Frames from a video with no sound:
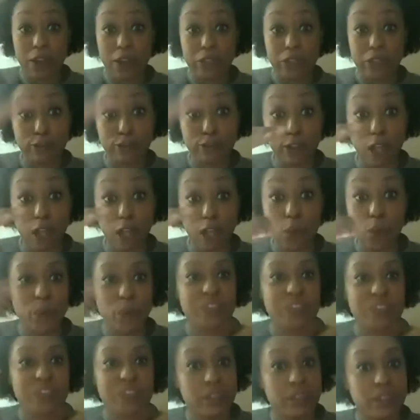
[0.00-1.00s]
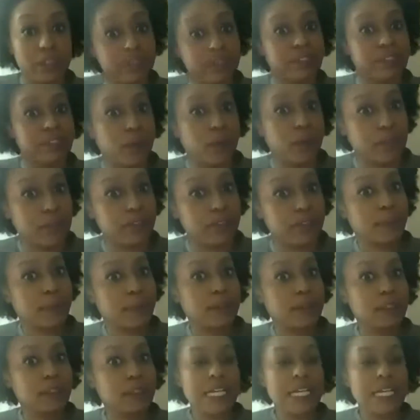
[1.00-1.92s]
flow within the flow if you will